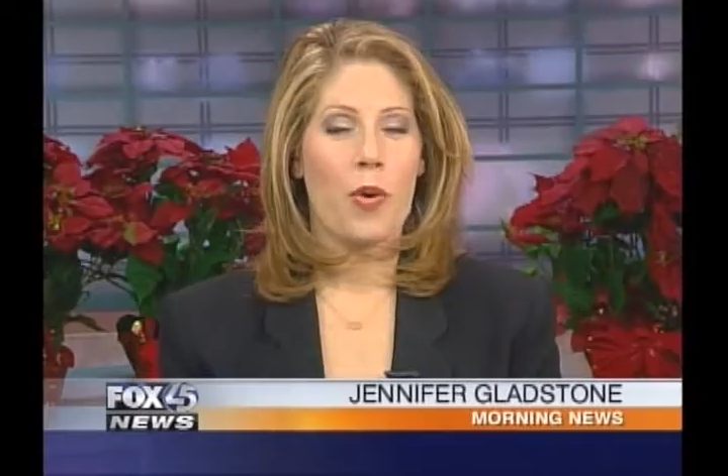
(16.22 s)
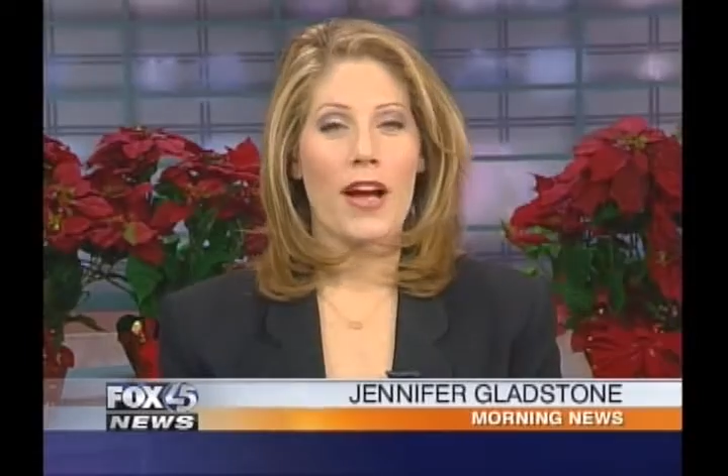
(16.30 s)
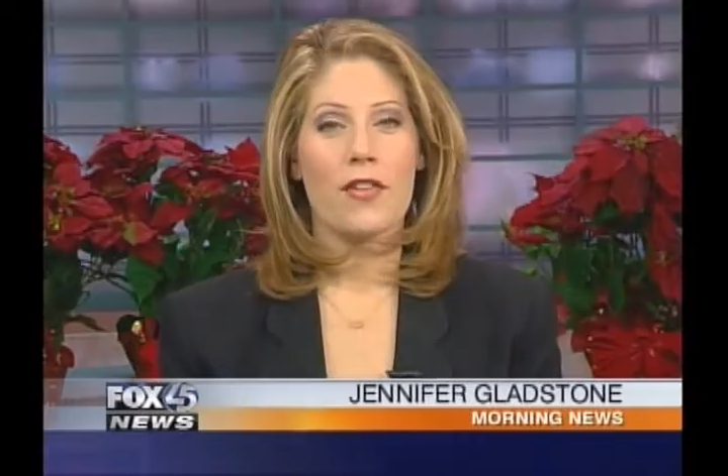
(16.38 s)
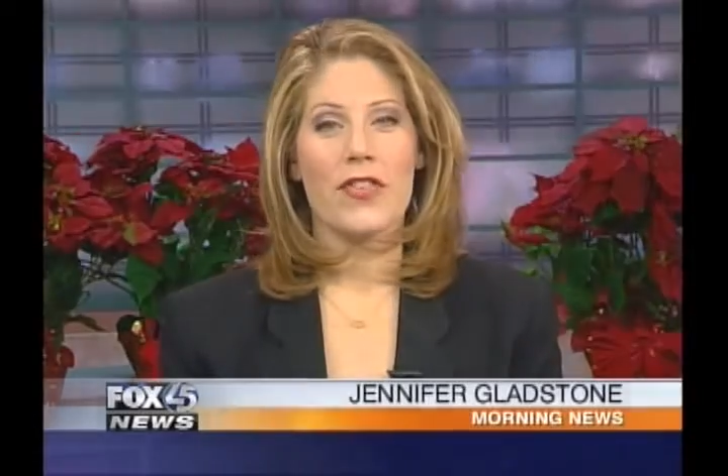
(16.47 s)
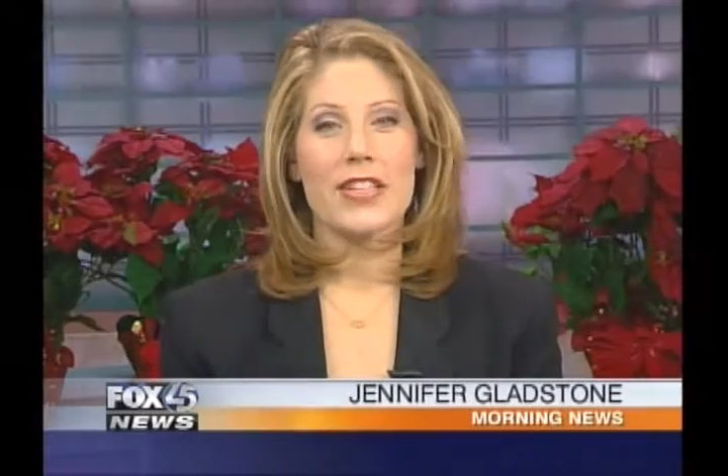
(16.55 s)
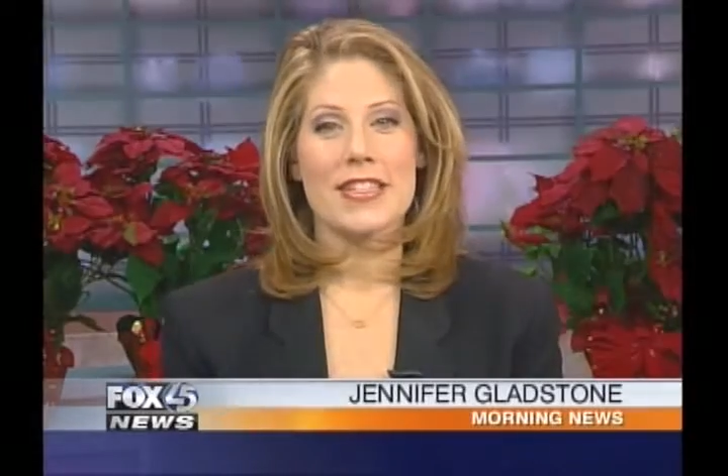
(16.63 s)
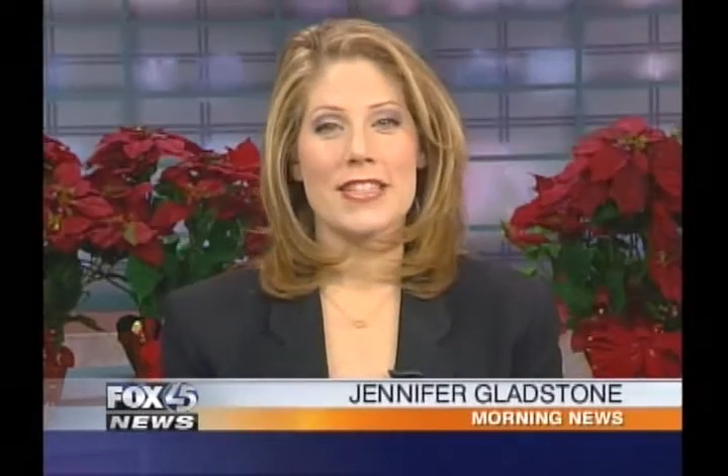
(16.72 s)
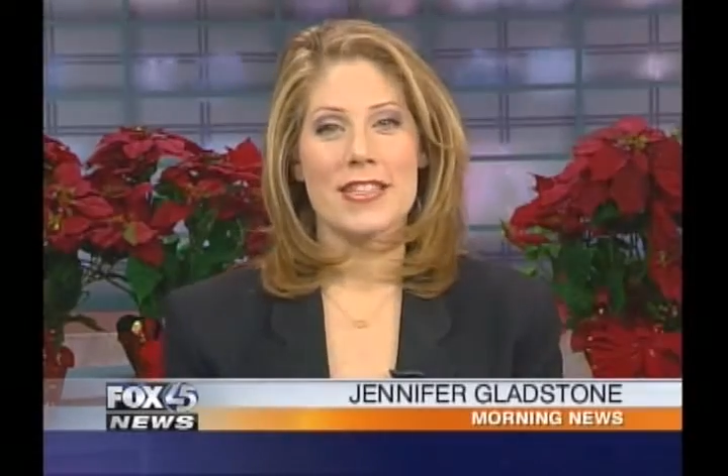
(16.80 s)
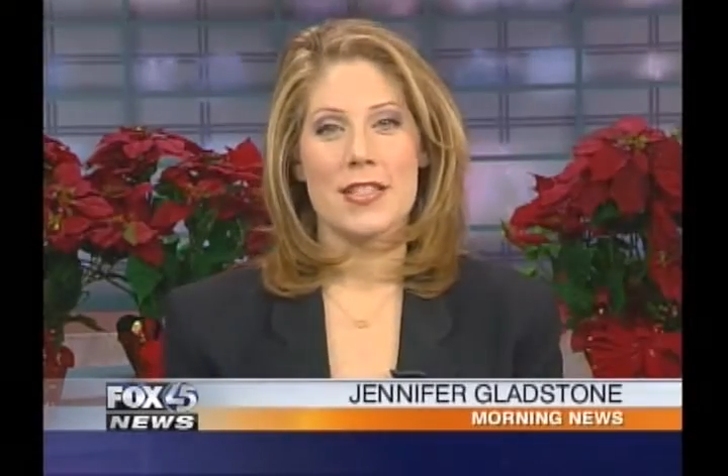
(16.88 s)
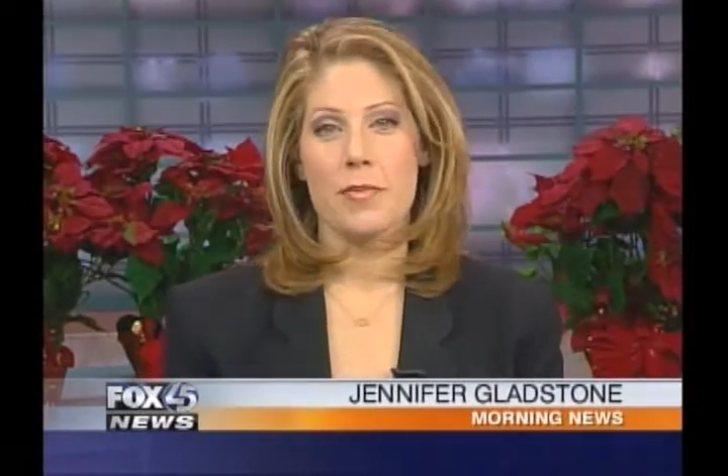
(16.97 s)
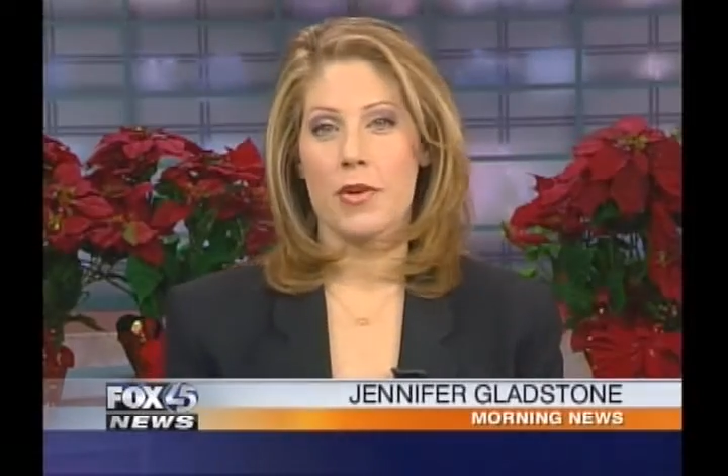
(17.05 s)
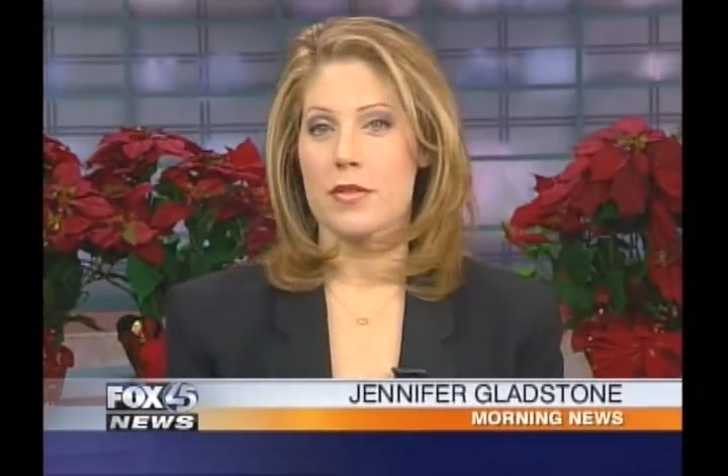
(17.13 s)
breakfast is
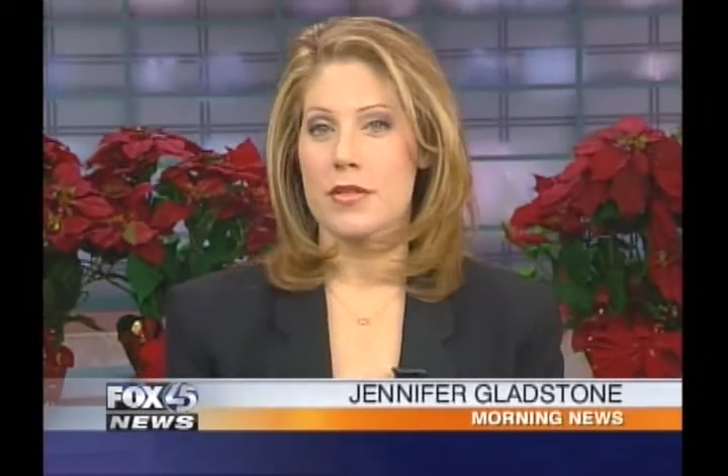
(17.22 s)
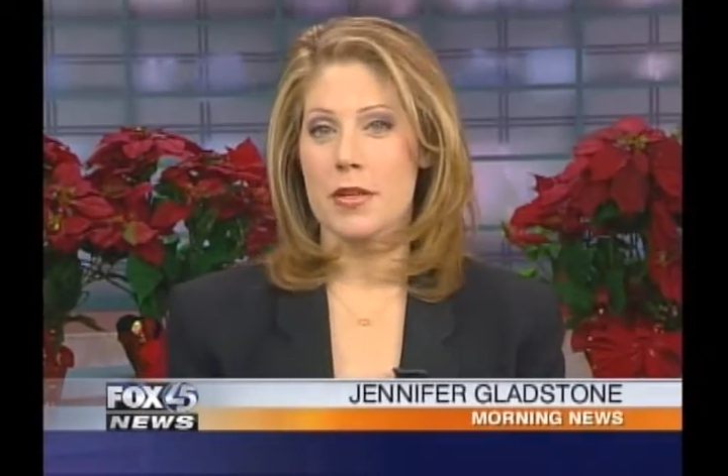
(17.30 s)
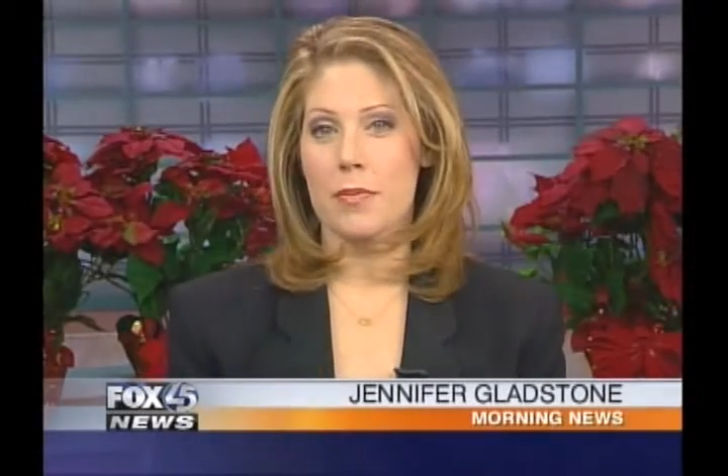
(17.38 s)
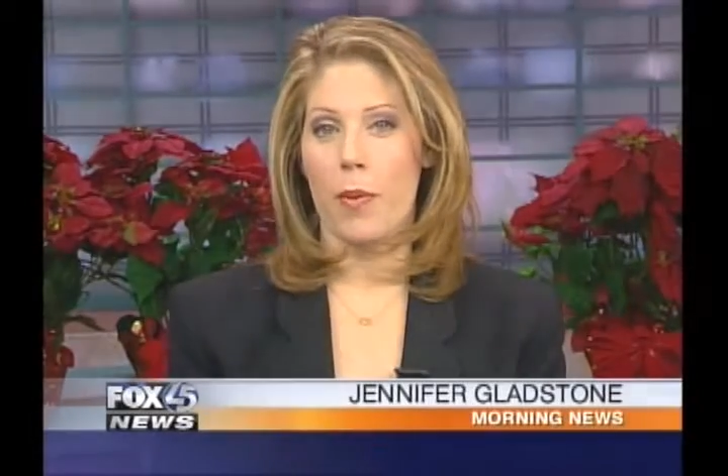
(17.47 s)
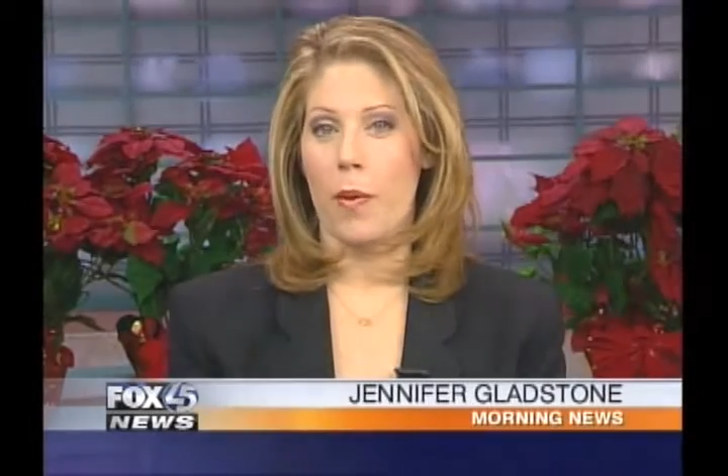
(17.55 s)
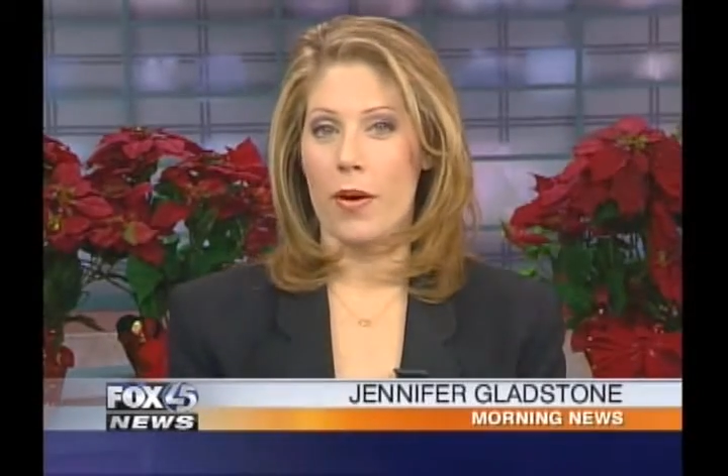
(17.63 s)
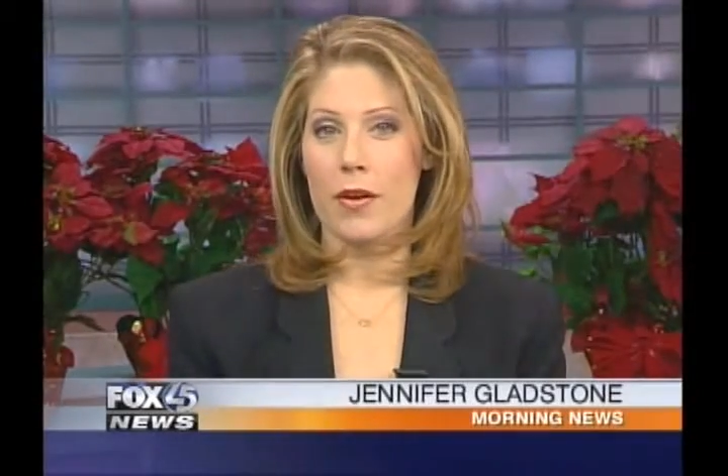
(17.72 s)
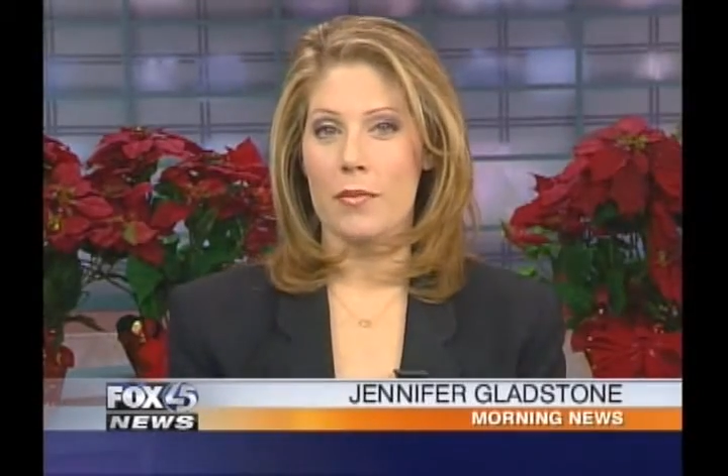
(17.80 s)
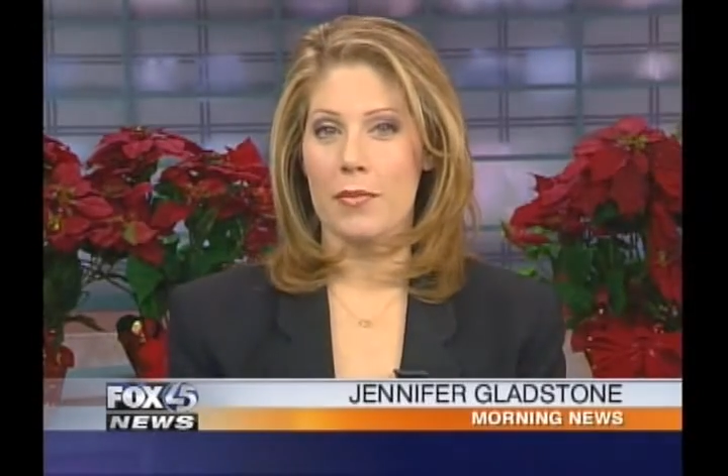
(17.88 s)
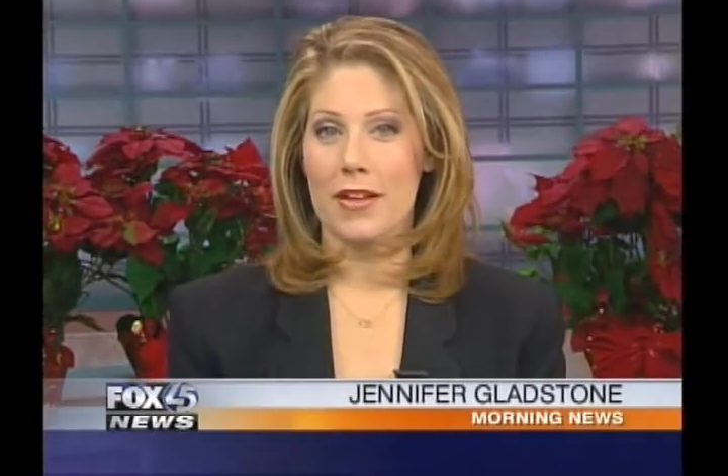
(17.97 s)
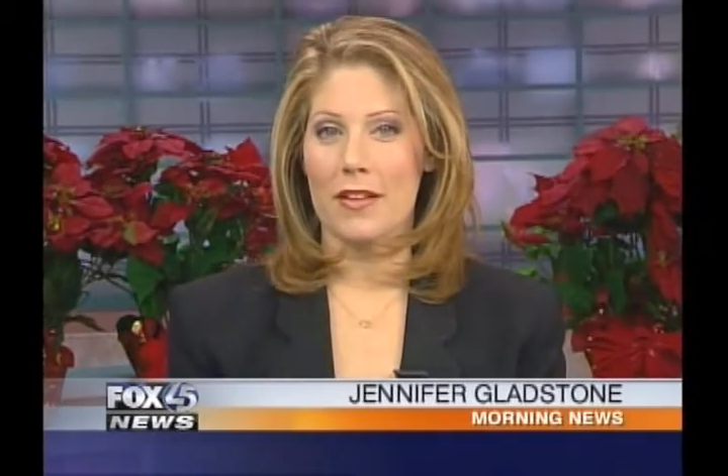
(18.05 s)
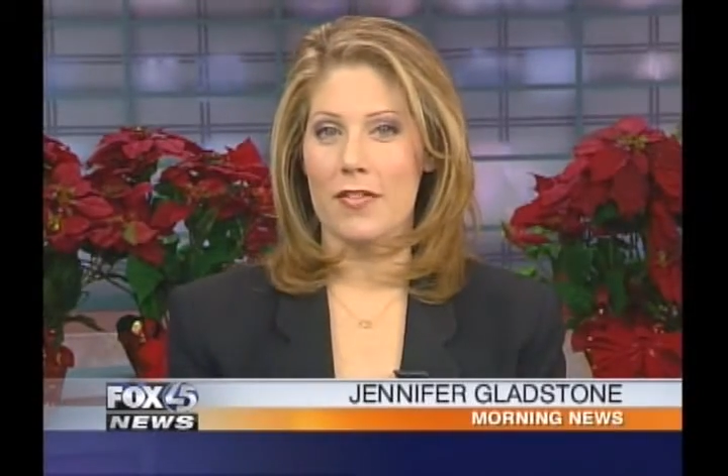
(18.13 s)
the most important
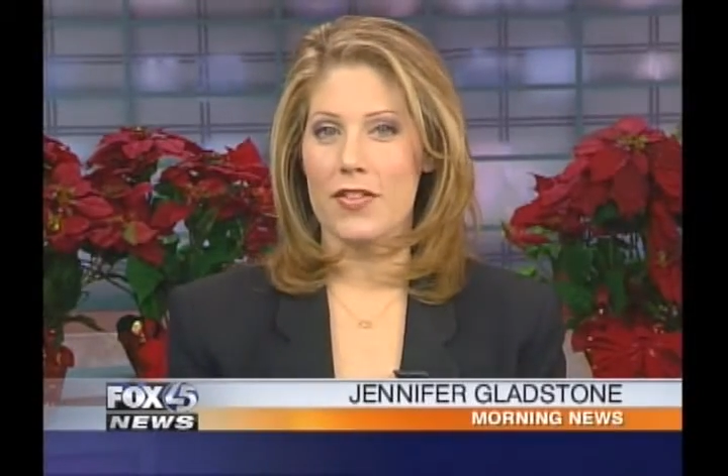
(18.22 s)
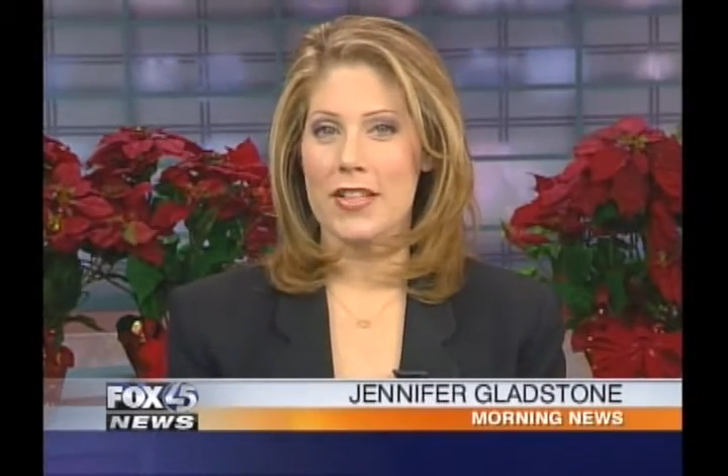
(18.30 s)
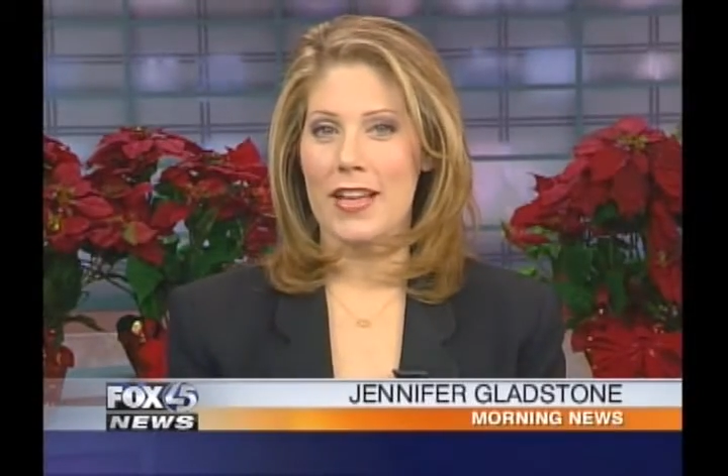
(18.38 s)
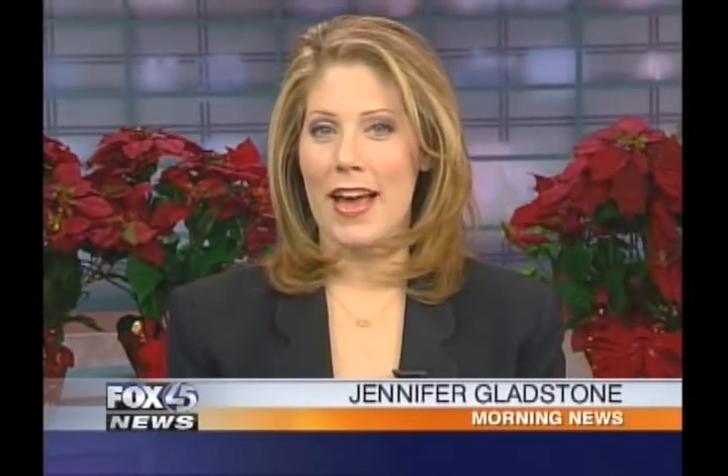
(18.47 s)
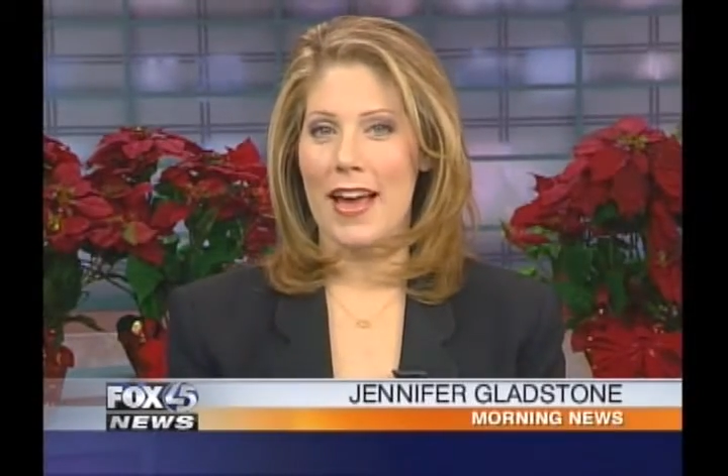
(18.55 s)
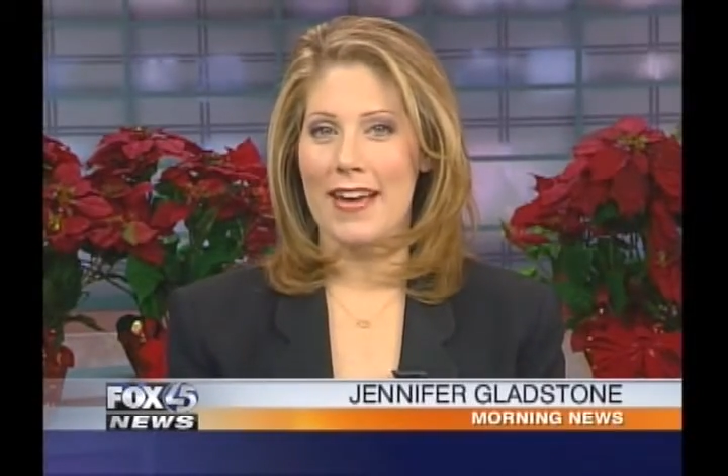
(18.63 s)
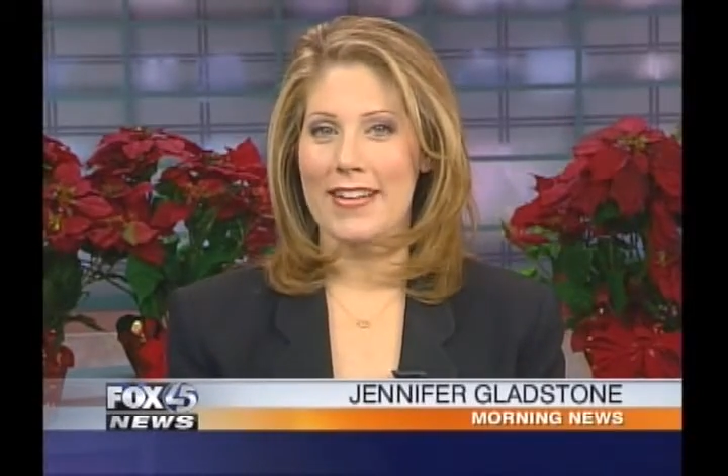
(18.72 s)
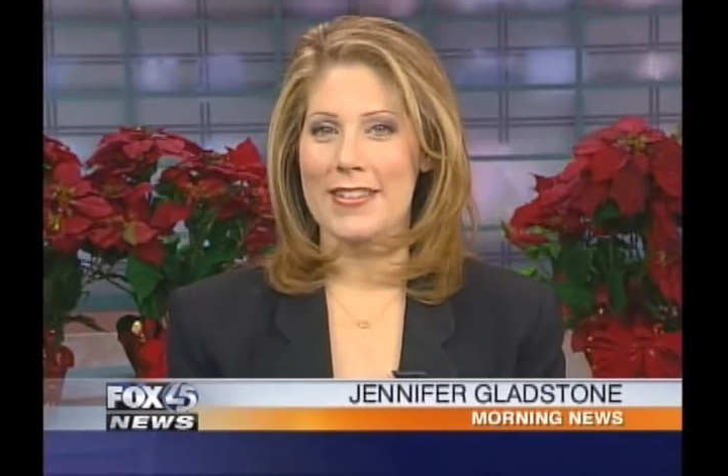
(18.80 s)
meal of the day.